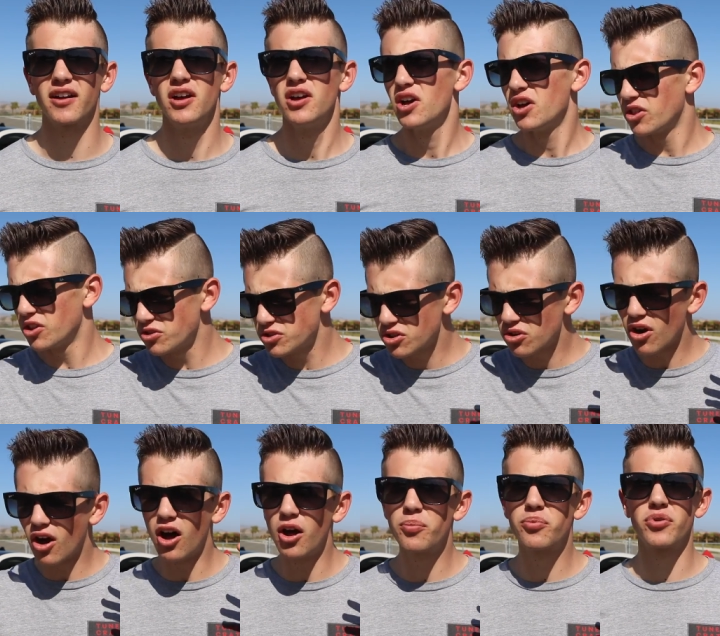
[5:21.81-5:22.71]
Those are
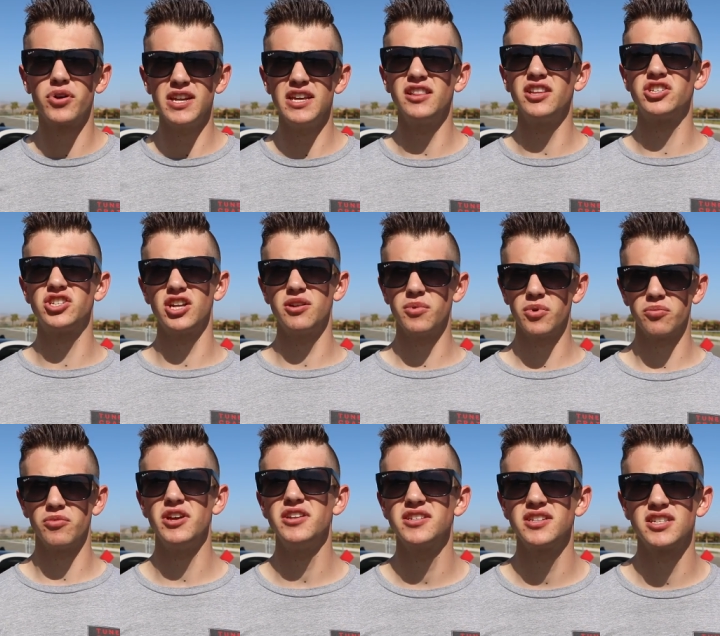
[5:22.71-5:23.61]
all pretty legitimate
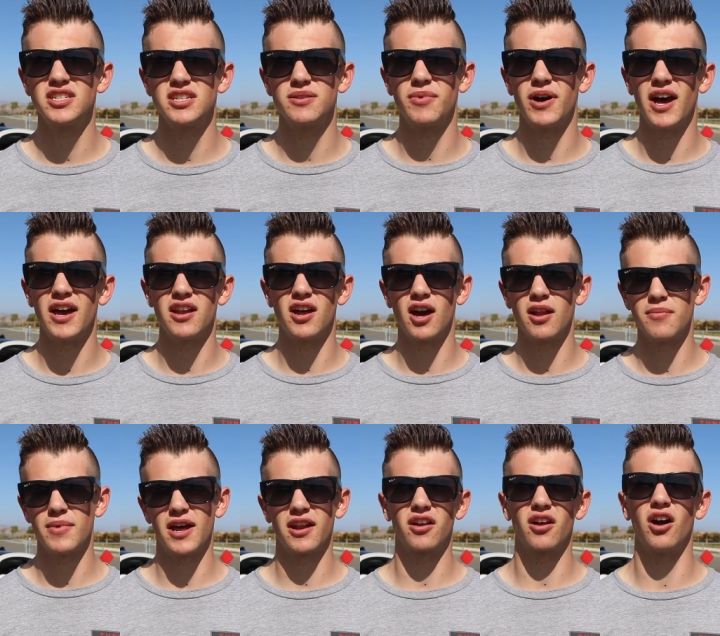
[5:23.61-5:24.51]
reasons to buy an
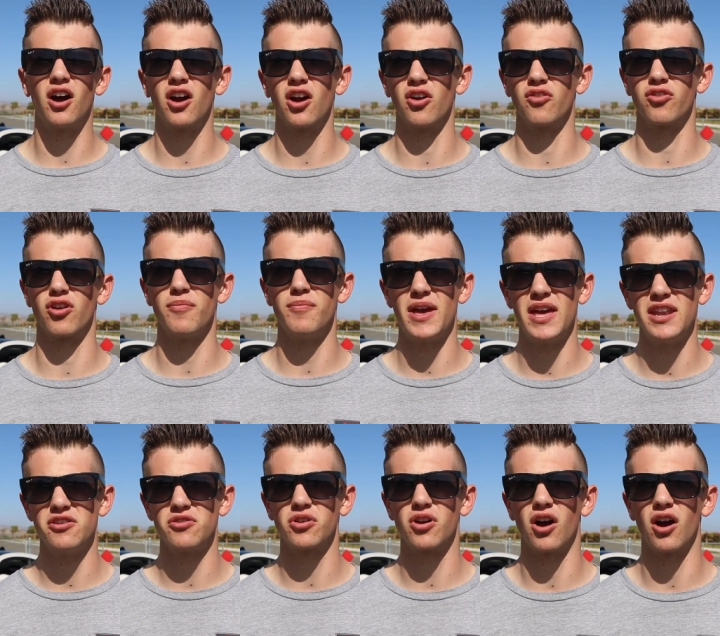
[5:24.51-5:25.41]
automatic car over a
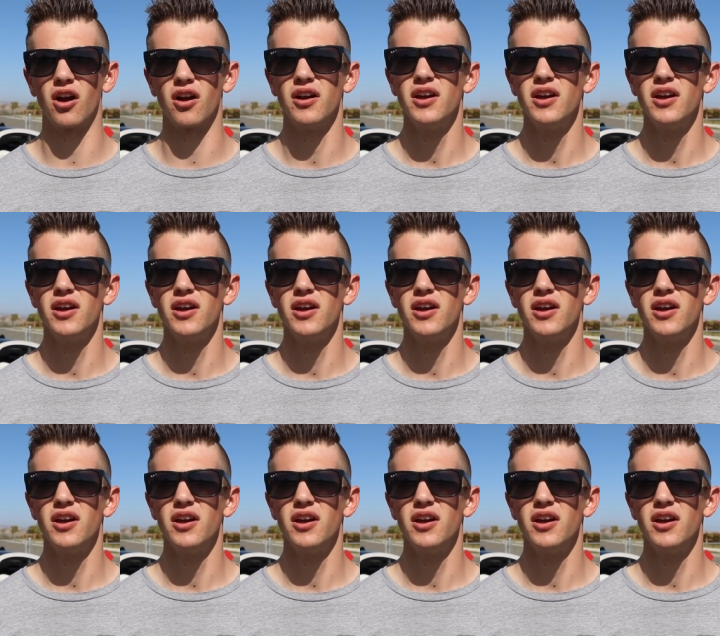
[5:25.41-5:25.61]
manual car.